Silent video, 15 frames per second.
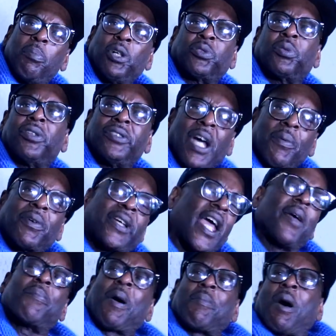Bush would never
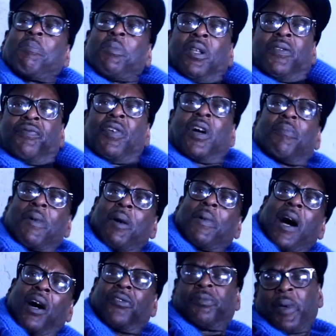came by my motherfucking
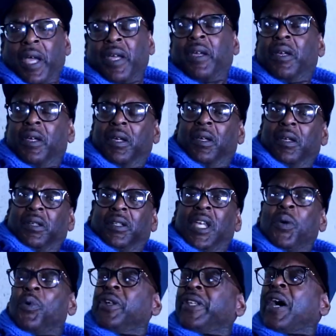mama house, man.
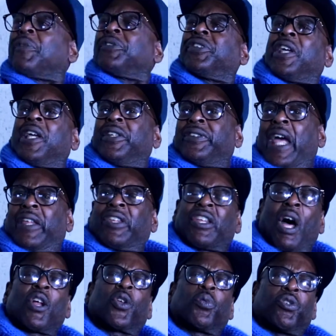He would never did that. That
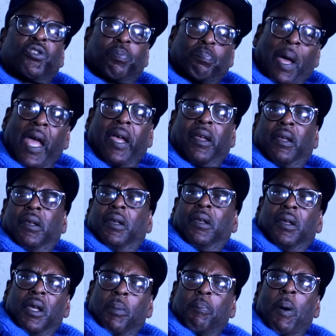all the respect.
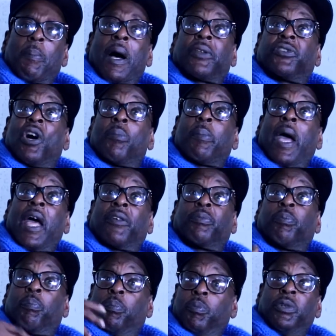But my dumb
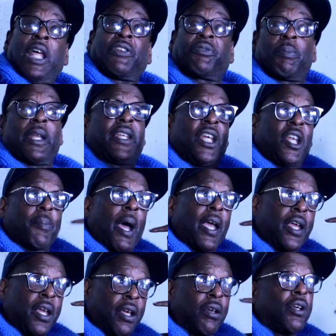ass let somebody get in
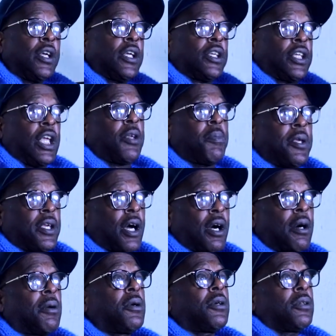my ear, geek me
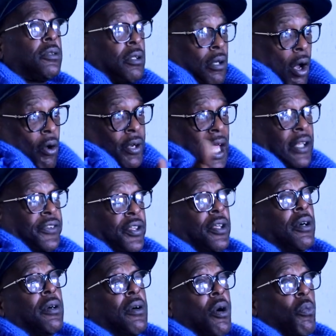up on that
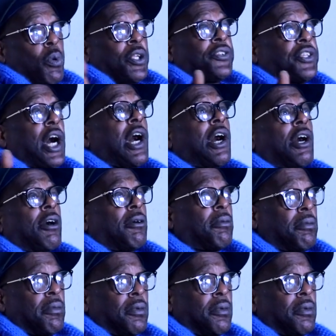too with Doug.